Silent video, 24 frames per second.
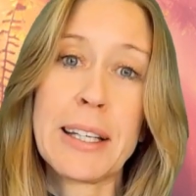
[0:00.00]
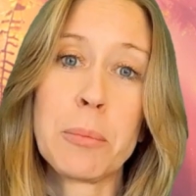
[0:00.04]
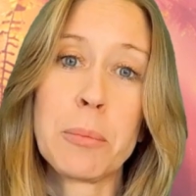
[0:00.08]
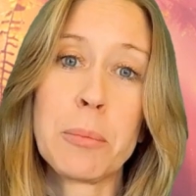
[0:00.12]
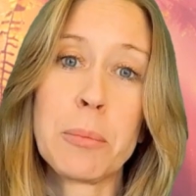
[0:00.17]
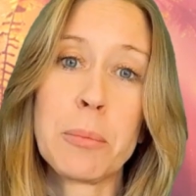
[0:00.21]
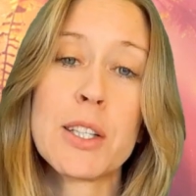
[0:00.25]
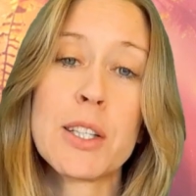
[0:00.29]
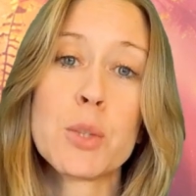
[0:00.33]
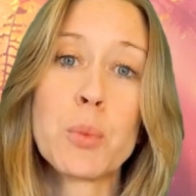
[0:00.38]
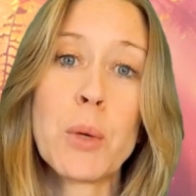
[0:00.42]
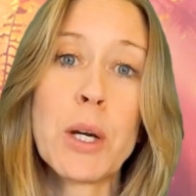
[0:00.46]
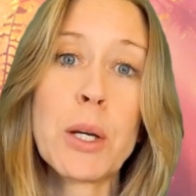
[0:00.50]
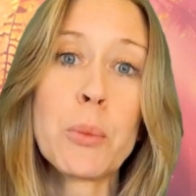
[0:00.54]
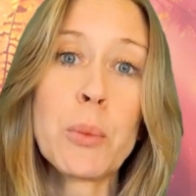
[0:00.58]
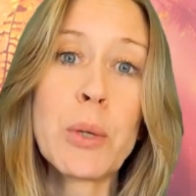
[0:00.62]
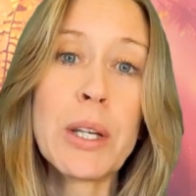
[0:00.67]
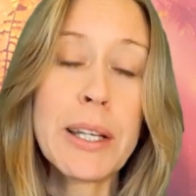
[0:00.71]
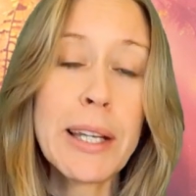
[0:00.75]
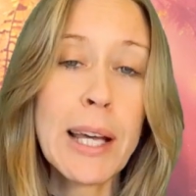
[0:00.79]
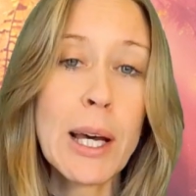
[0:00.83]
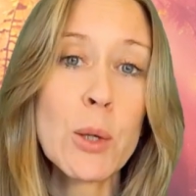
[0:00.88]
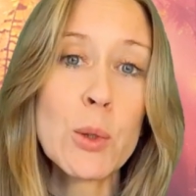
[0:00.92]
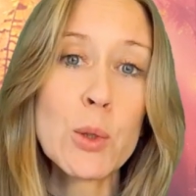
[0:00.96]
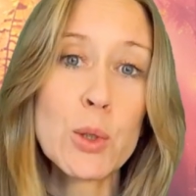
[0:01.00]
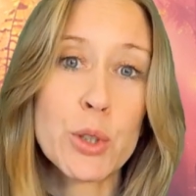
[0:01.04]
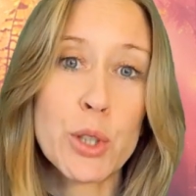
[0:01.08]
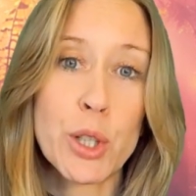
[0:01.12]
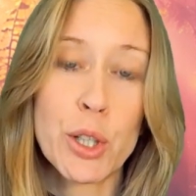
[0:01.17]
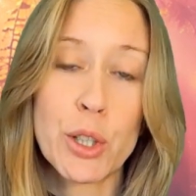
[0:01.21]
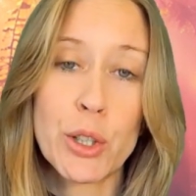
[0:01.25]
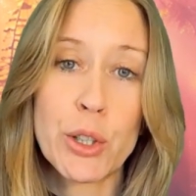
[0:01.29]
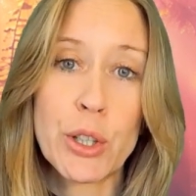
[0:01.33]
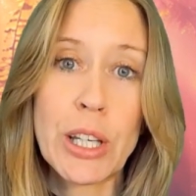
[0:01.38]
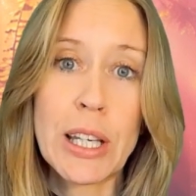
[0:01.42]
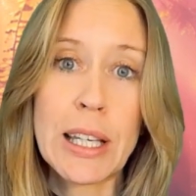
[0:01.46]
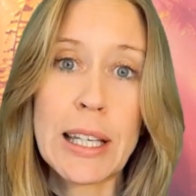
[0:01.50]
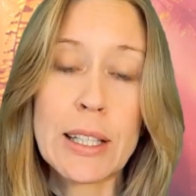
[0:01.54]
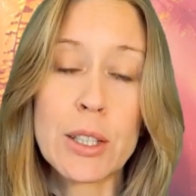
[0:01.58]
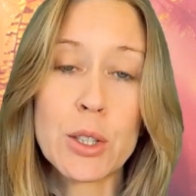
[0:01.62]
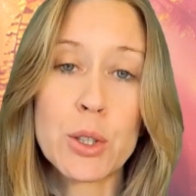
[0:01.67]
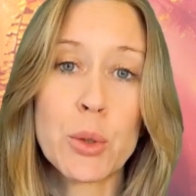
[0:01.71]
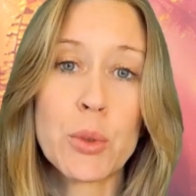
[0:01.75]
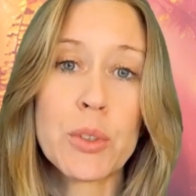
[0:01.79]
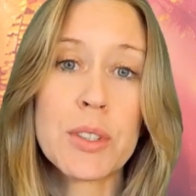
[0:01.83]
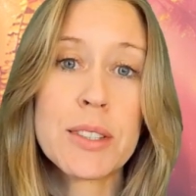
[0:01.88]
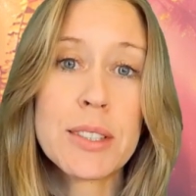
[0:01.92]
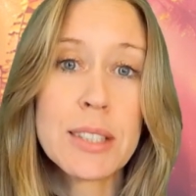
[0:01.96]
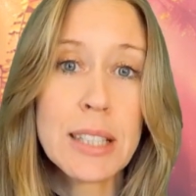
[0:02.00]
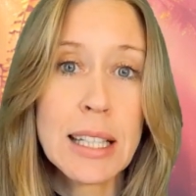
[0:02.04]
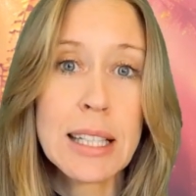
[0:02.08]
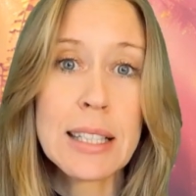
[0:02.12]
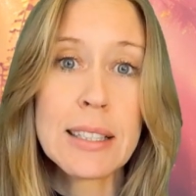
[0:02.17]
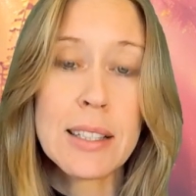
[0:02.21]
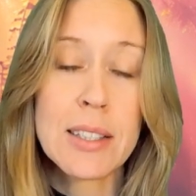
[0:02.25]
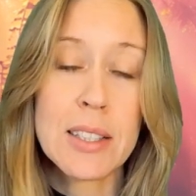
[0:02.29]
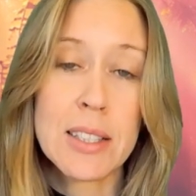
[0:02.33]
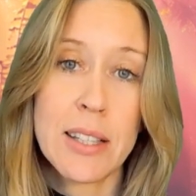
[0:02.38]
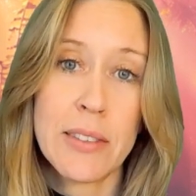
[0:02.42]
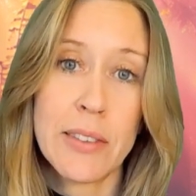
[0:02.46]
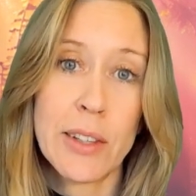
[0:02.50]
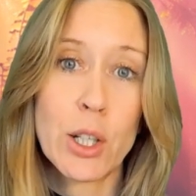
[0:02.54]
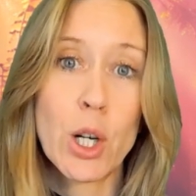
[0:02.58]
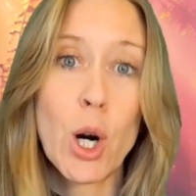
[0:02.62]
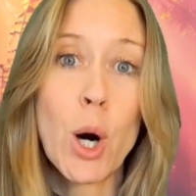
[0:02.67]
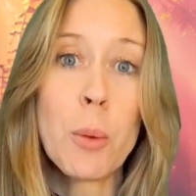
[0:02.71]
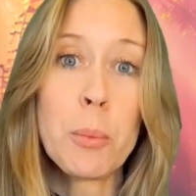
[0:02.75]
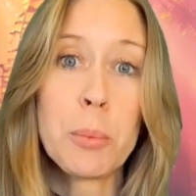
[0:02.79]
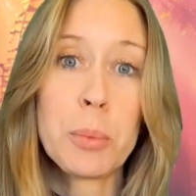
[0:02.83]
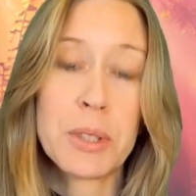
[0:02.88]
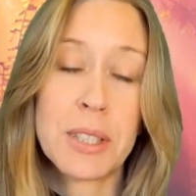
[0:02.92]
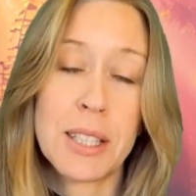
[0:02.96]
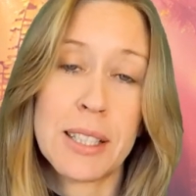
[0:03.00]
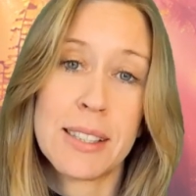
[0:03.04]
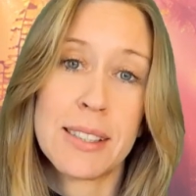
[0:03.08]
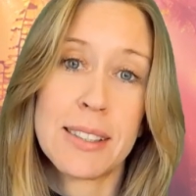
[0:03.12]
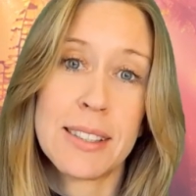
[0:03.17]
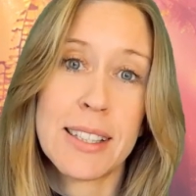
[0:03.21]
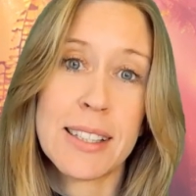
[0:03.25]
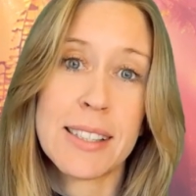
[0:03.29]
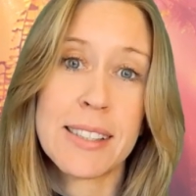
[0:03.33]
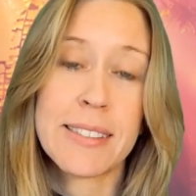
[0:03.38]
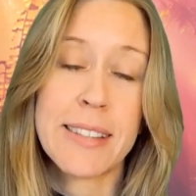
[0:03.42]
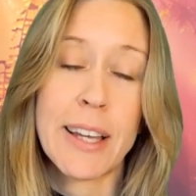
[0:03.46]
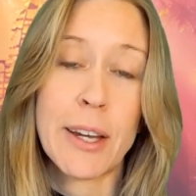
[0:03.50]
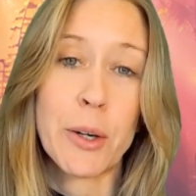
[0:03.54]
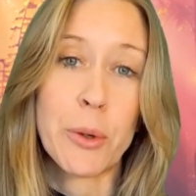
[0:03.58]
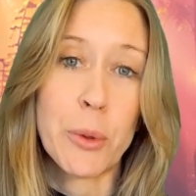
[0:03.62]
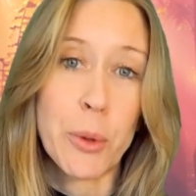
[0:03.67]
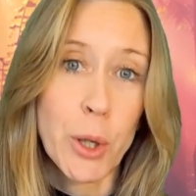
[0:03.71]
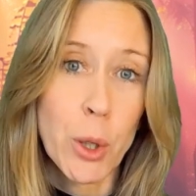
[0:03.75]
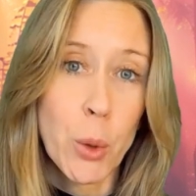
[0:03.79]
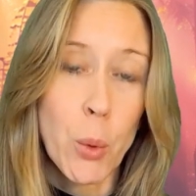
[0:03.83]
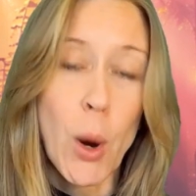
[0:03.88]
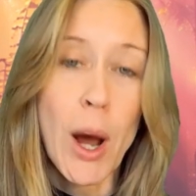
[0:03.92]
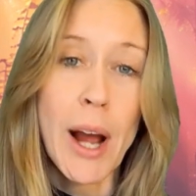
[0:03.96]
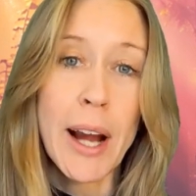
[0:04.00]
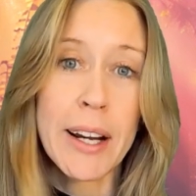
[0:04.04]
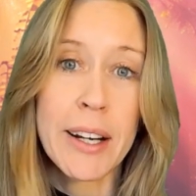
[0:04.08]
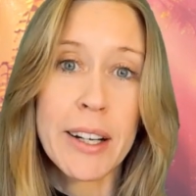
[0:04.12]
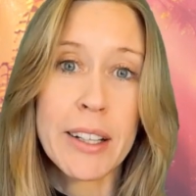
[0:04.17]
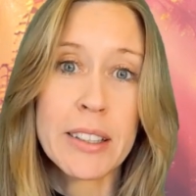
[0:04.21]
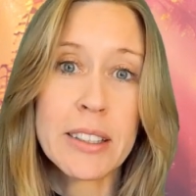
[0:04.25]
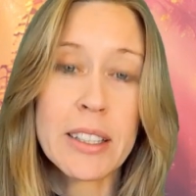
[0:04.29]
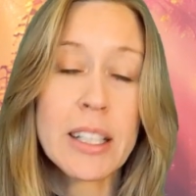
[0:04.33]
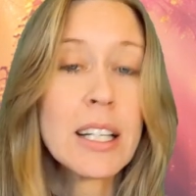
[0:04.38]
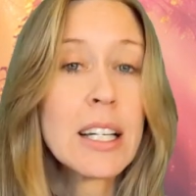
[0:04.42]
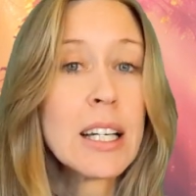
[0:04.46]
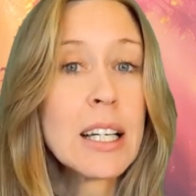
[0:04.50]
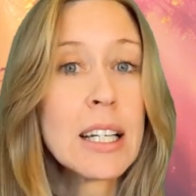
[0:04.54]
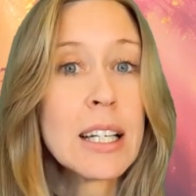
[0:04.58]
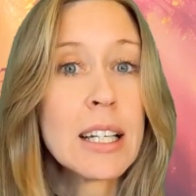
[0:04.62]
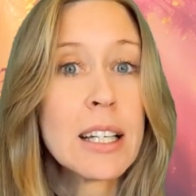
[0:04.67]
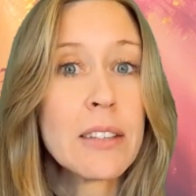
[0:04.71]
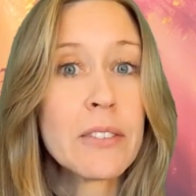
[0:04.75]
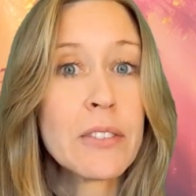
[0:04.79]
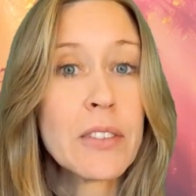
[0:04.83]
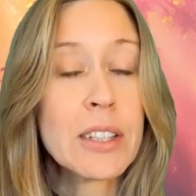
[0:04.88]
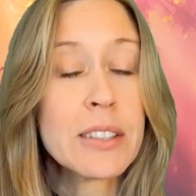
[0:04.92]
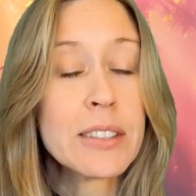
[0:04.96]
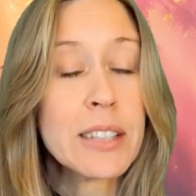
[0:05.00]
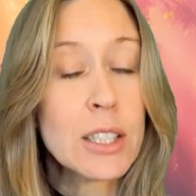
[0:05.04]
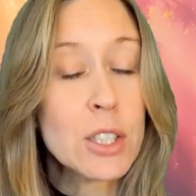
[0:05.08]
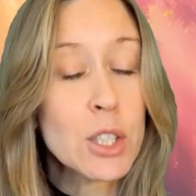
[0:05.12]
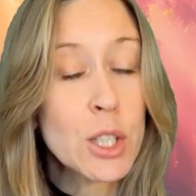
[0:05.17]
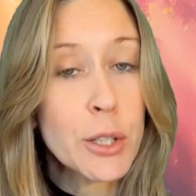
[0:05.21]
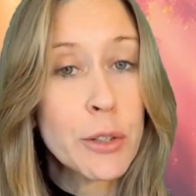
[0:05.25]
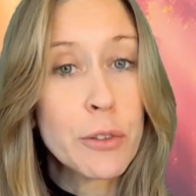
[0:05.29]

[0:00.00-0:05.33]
Because when we now start looking into the skills and the competencies that are required, there's actually a